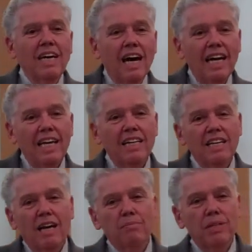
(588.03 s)
I had an
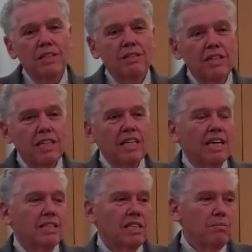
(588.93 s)
opportunity
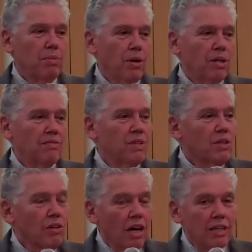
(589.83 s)
at St. Paul of the
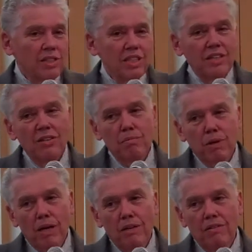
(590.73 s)
Cross here in
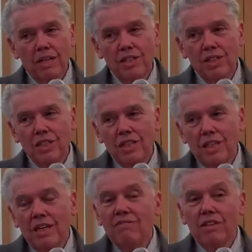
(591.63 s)
Park Ridge
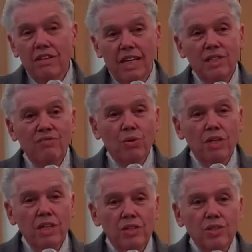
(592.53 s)
for the last 4
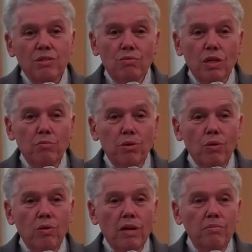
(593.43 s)
years to run a
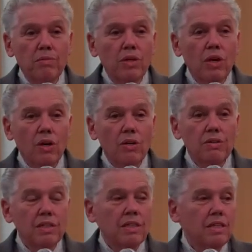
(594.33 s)
program called
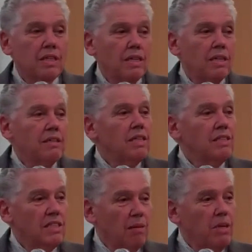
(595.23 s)
the
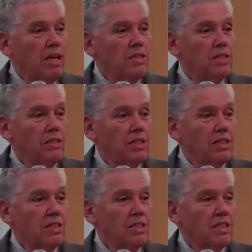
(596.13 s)
seminar
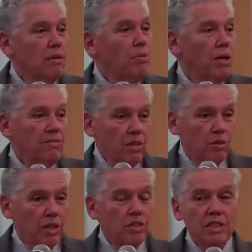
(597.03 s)
series, St. Paul of the
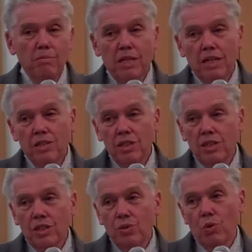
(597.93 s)
Cross seminar
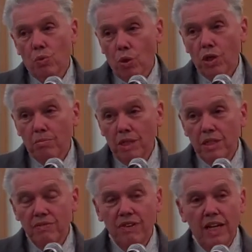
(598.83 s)
series, where work
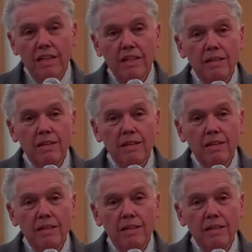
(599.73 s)
meets faith.